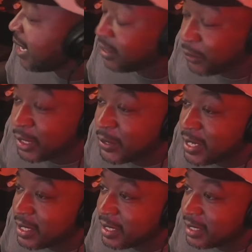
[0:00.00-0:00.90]
the real
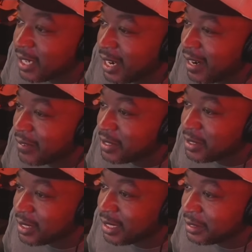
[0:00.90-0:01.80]
question is, how often
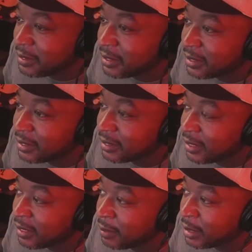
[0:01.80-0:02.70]
should I do this?
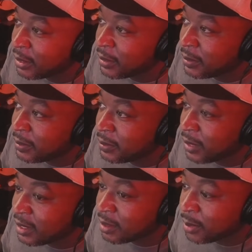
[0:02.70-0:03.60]
I know
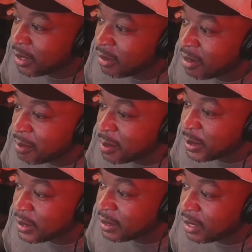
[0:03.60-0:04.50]
like tomorrow I'm gonna
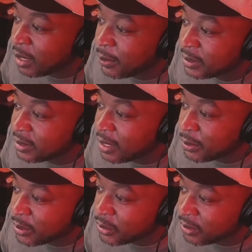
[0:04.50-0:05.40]
be. I always said I was
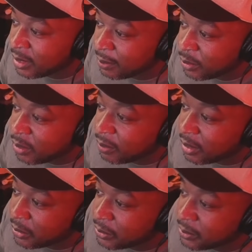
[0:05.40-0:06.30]
gonna stream during
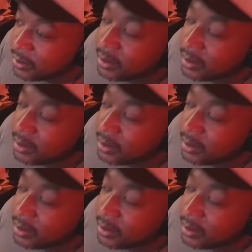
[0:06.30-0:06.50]
rehearsals.